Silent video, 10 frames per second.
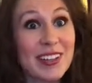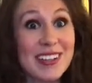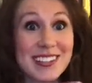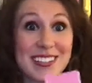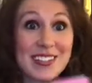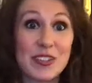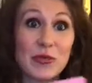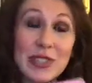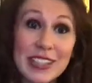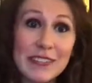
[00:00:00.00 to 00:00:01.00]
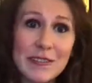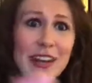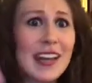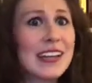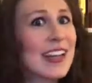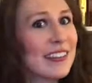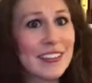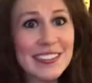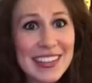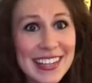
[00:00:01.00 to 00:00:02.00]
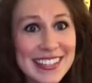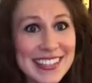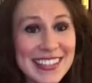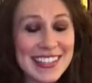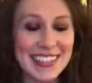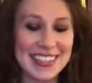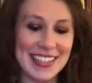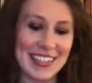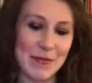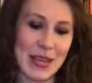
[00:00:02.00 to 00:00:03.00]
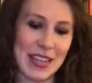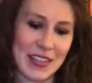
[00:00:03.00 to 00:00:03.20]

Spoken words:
So these are really fun and they're nice and easy to make.